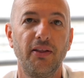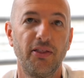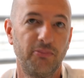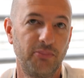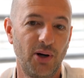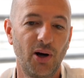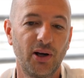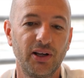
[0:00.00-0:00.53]
the
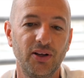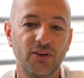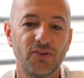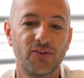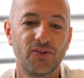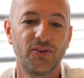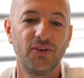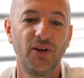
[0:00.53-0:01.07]

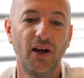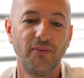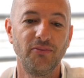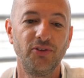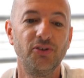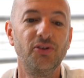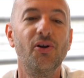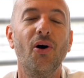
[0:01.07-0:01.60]
markets
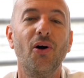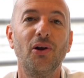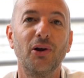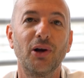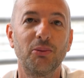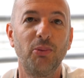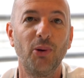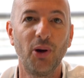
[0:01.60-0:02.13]
did not
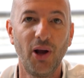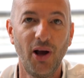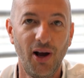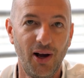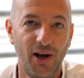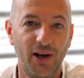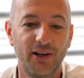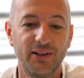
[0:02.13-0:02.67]
look upon
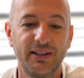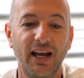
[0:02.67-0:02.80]
her